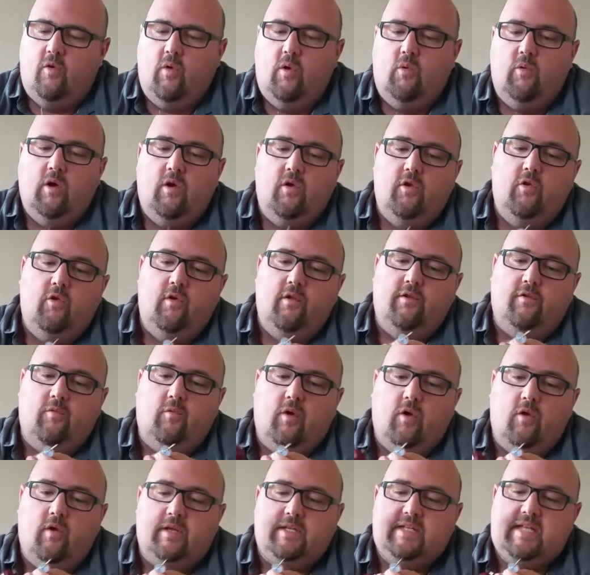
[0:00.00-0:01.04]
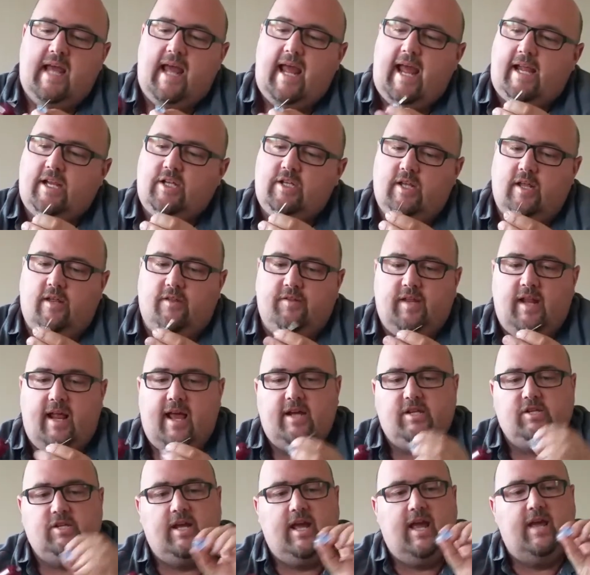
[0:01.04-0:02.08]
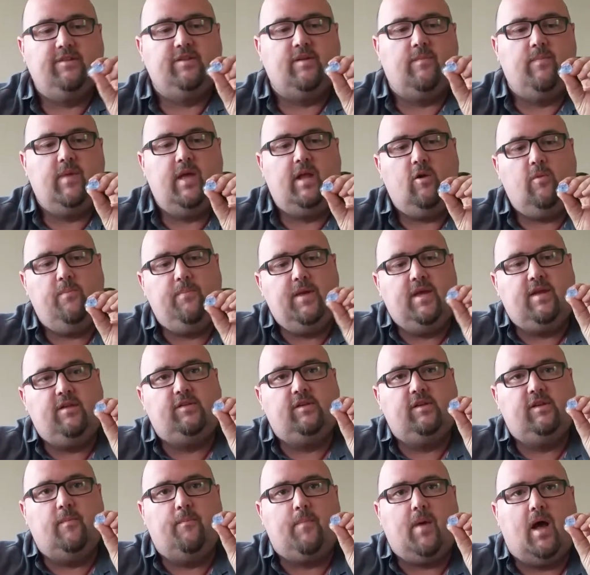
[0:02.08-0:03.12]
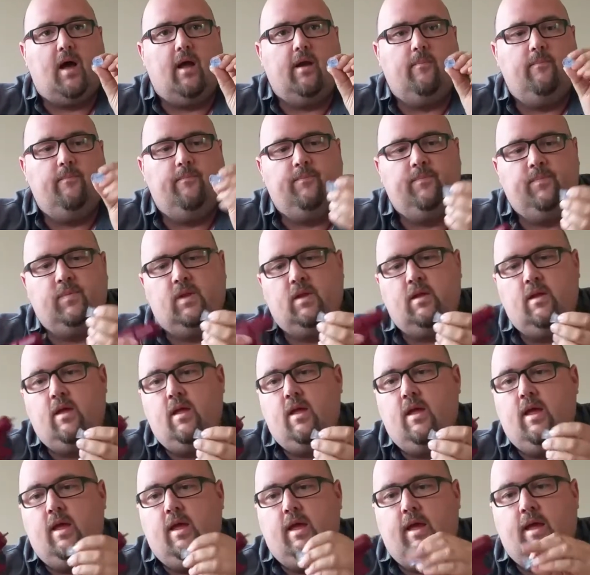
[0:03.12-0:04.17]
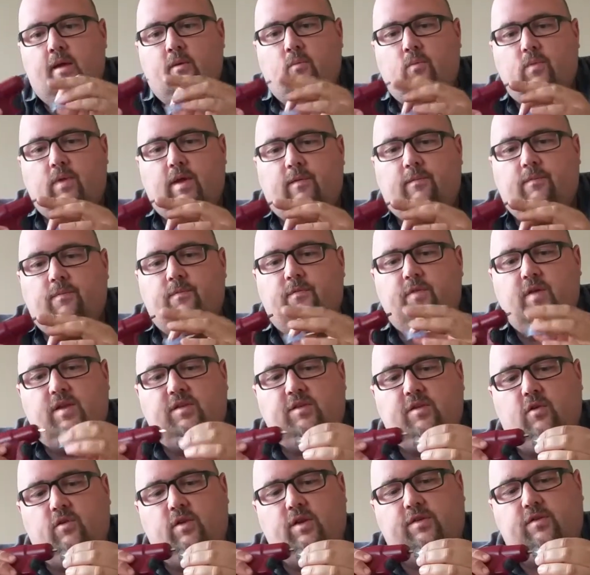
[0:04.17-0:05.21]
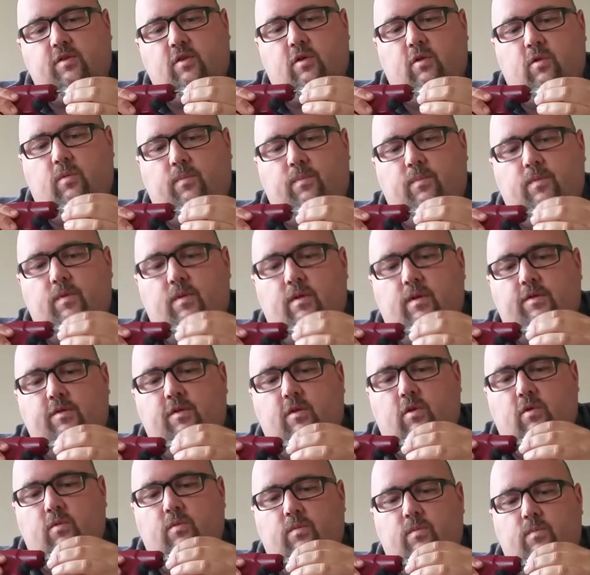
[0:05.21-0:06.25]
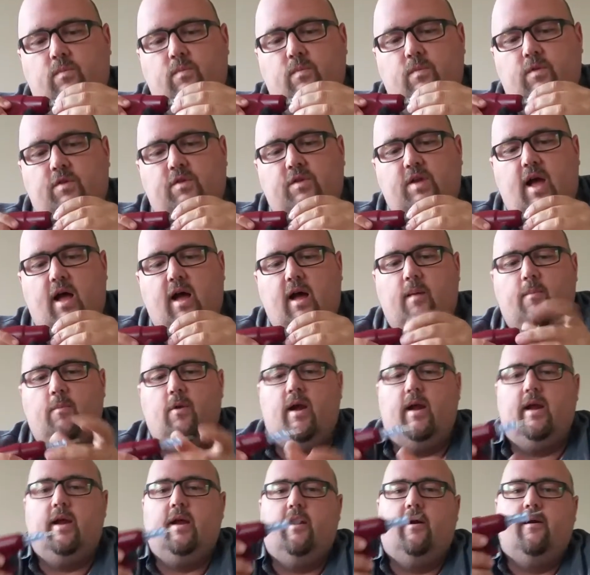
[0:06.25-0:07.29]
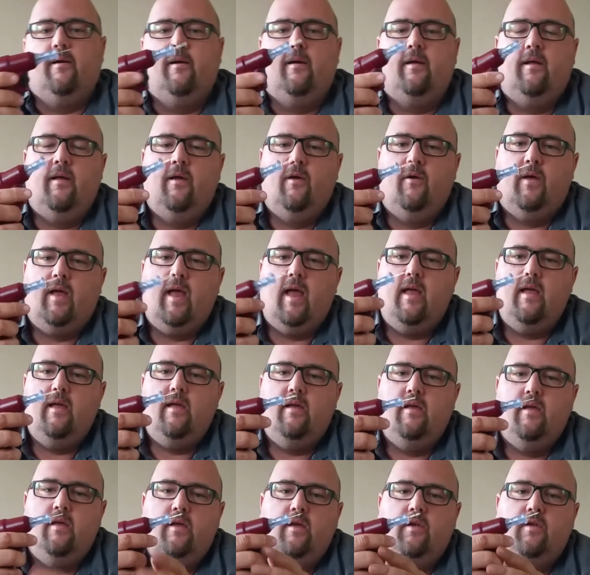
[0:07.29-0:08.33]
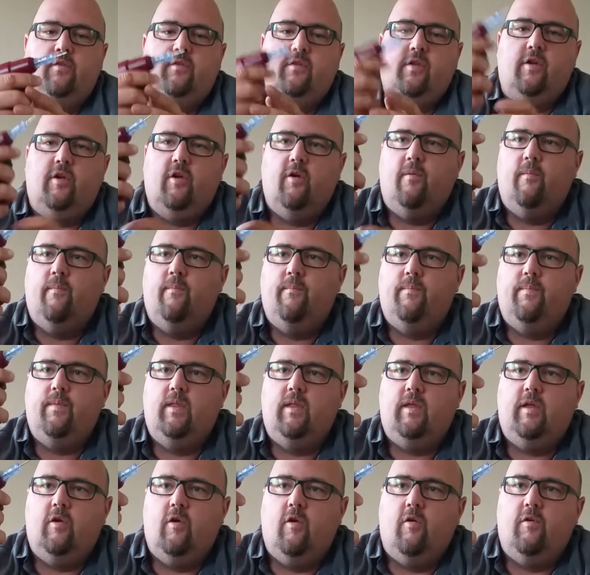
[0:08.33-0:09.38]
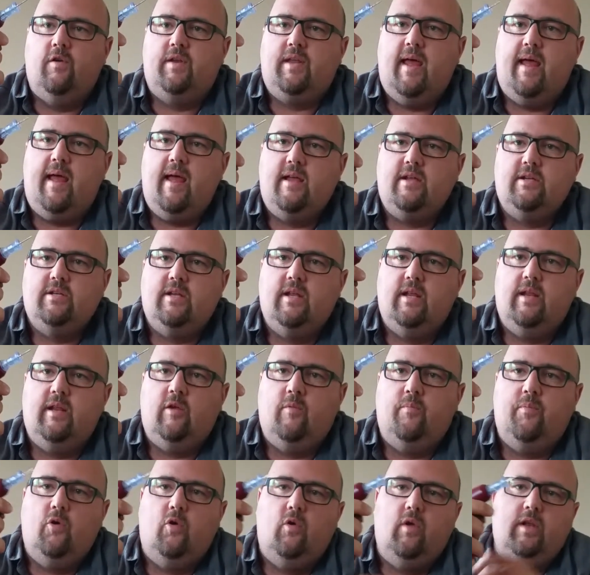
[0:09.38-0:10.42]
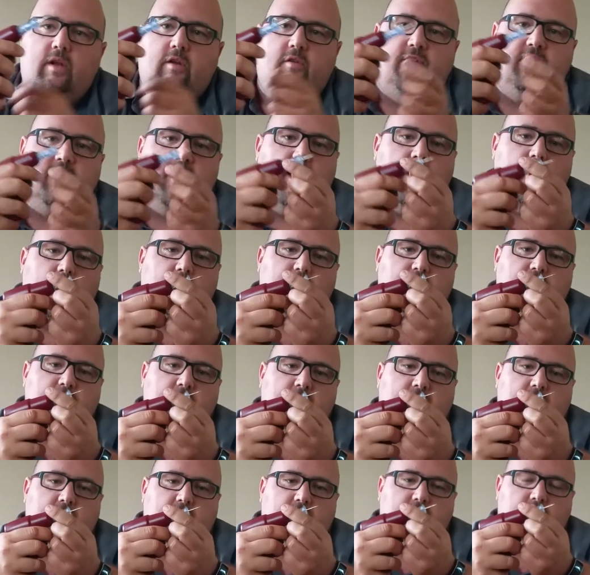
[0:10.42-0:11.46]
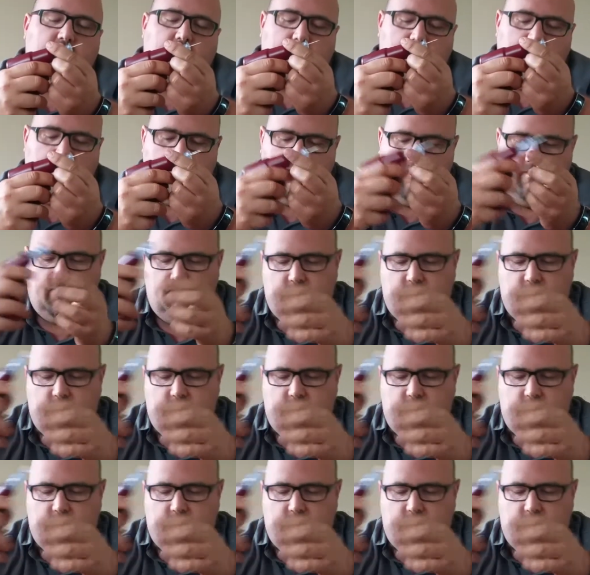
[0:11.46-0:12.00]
what we're going to do is we're going to attach this. It actually has a metal piece in the bottom that fits on this little stop right here. Okay, so you're attached and you pull it and you see how it spins. Okay,